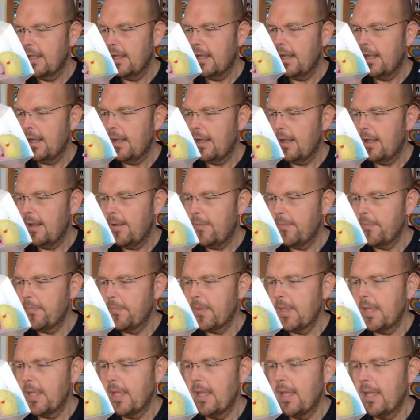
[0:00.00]

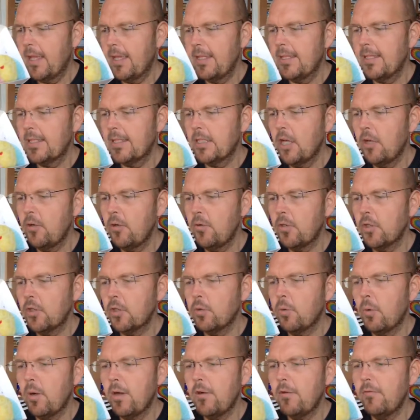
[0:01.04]
There is
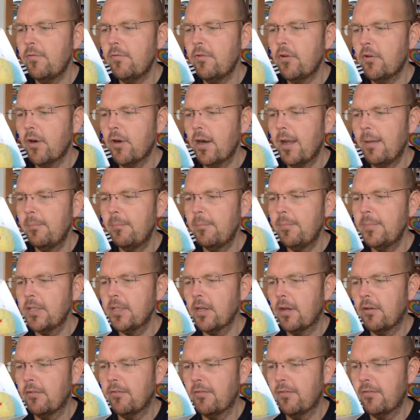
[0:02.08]
12 grams
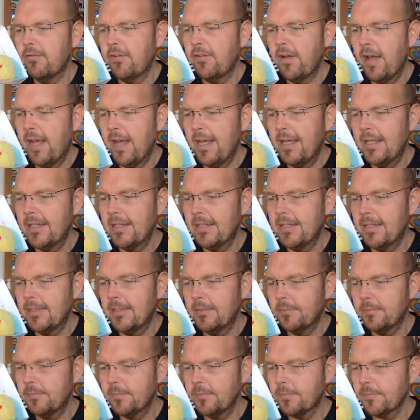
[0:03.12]
of fat.
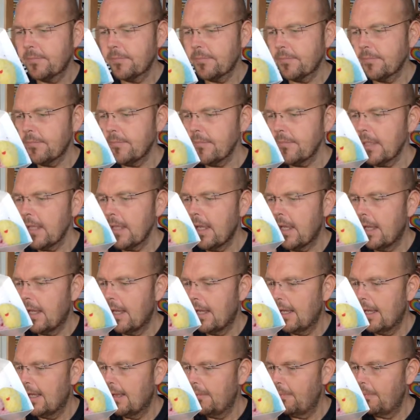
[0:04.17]

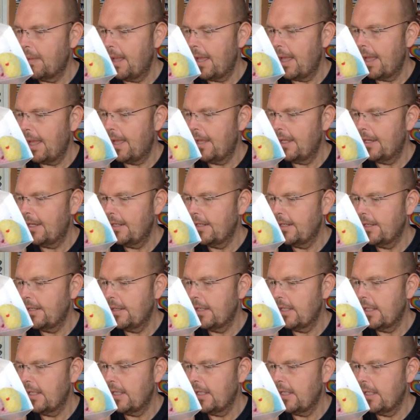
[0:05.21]
And
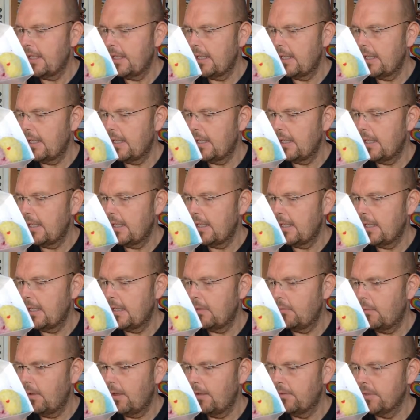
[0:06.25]
the,
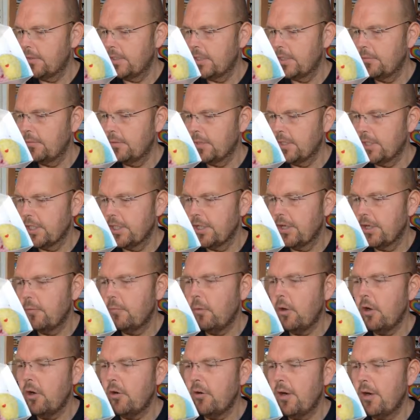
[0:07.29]
what else do you want to know?
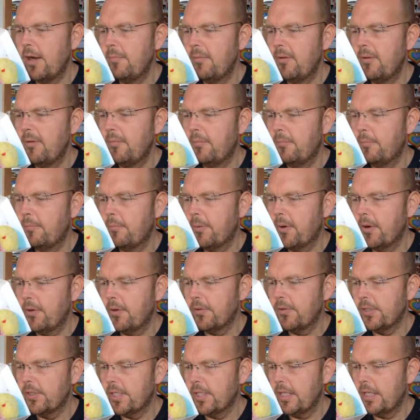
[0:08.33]
1 gram of
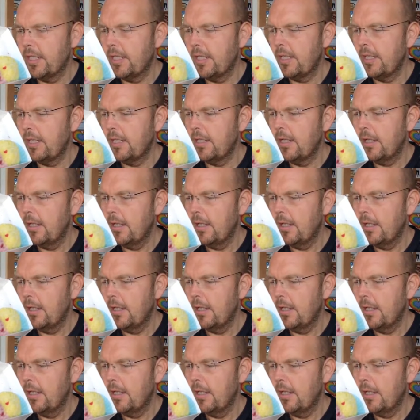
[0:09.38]
protein.